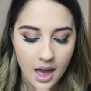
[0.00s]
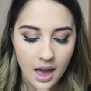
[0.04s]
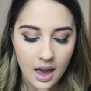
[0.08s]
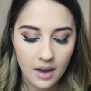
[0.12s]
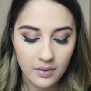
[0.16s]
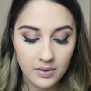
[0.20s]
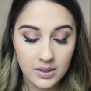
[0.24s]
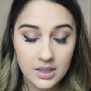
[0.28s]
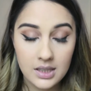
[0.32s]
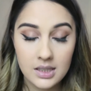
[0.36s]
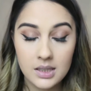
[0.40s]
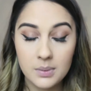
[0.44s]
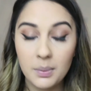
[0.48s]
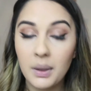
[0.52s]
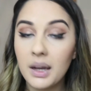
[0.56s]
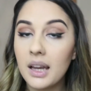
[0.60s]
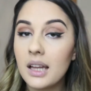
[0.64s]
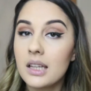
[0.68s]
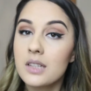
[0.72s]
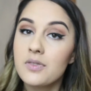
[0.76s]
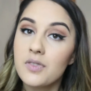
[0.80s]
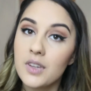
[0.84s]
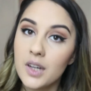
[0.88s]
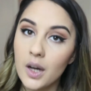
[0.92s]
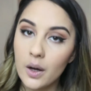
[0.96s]
ever since my
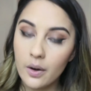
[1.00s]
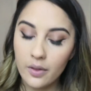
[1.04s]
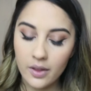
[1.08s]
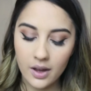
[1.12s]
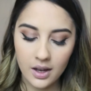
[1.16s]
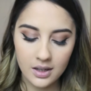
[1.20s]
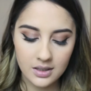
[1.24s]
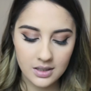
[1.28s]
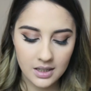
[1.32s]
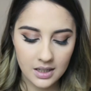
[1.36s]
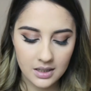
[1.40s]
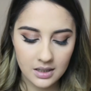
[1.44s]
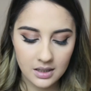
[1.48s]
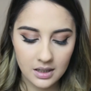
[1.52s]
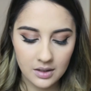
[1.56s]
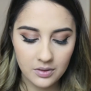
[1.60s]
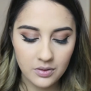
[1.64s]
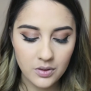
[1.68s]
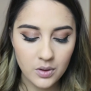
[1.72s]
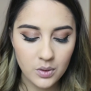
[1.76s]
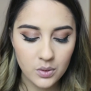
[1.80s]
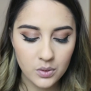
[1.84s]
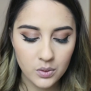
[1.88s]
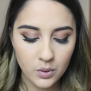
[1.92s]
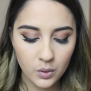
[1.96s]
last video that I did
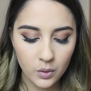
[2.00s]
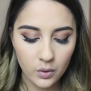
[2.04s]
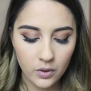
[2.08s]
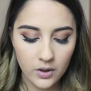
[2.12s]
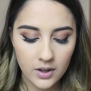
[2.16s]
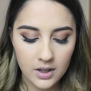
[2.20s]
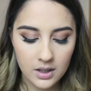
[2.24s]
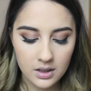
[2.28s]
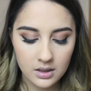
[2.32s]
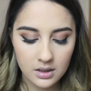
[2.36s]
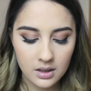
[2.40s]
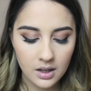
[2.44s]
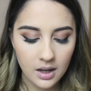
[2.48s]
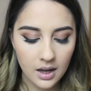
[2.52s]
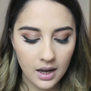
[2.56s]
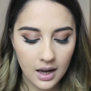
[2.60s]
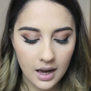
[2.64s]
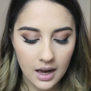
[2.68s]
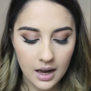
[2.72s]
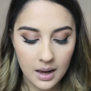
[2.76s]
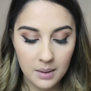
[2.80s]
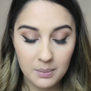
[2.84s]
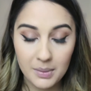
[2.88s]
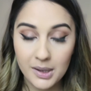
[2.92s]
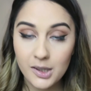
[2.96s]
if you saw it
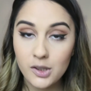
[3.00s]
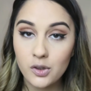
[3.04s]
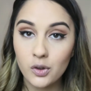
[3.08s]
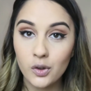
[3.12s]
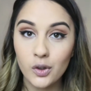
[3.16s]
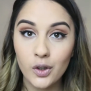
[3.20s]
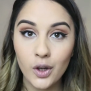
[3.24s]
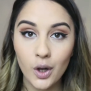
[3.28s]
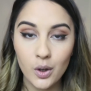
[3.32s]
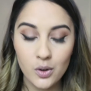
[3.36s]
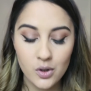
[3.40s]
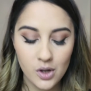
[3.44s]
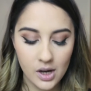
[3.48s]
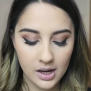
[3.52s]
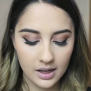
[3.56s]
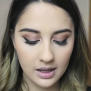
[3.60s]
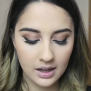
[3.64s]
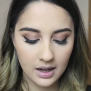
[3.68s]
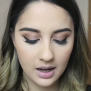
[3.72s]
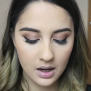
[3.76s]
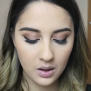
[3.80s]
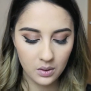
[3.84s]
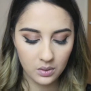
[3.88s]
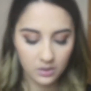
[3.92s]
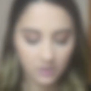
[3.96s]
uh, make sure you go check it
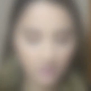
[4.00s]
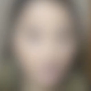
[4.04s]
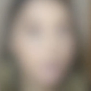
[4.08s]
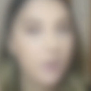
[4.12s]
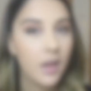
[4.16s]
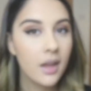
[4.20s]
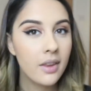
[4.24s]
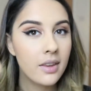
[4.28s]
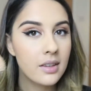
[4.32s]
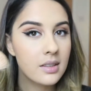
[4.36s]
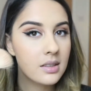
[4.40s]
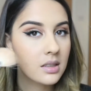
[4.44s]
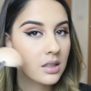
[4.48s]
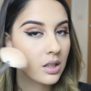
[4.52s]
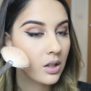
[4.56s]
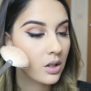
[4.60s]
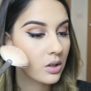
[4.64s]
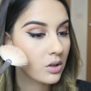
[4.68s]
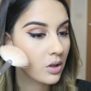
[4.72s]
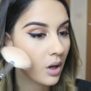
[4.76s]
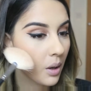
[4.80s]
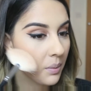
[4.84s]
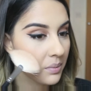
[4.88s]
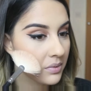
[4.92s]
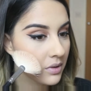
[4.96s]
out. Apply this to the
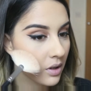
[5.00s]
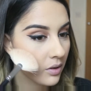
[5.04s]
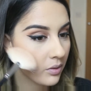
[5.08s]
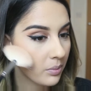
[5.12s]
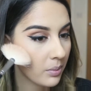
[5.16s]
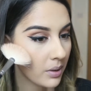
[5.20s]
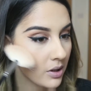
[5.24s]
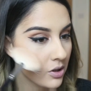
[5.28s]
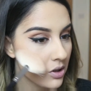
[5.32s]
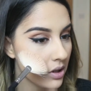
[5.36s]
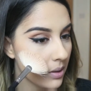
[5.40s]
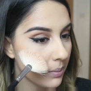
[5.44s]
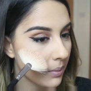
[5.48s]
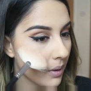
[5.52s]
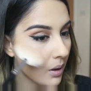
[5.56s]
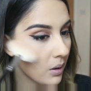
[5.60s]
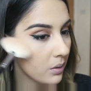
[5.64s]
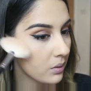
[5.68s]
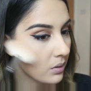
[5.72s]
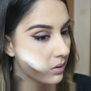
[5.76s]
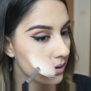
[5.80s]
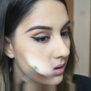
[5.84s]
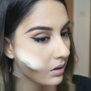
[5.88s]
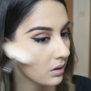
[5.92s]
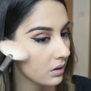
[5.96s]
tops of my
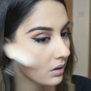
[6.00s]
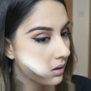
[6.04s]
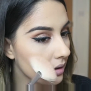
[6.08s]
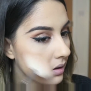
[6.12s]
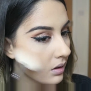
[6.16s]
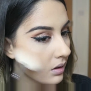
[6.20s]
cheekbones.